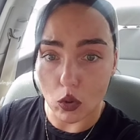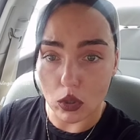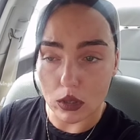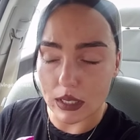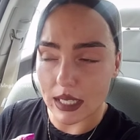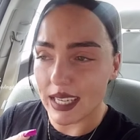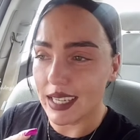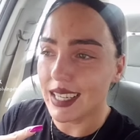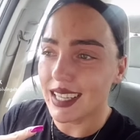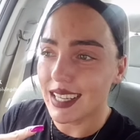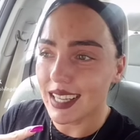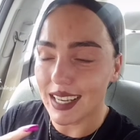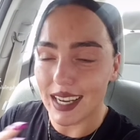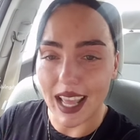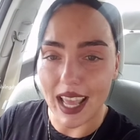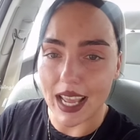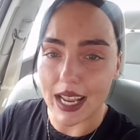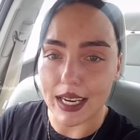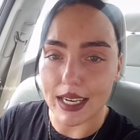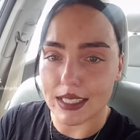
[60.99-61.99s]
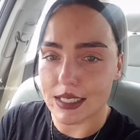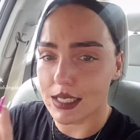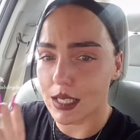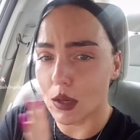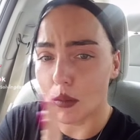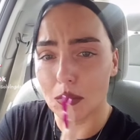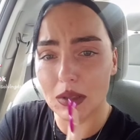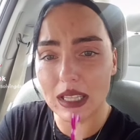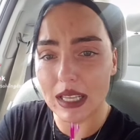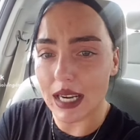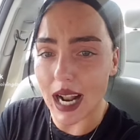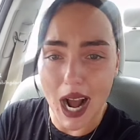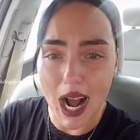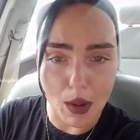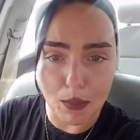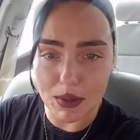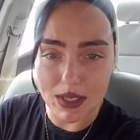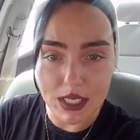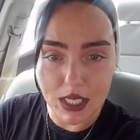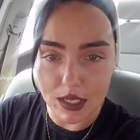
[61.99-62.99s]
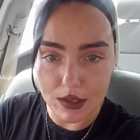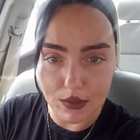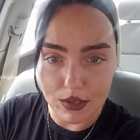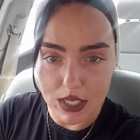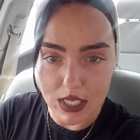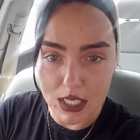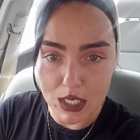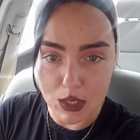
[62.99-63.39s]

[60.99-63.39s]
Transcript: leading in hate. It's the complete opposite of the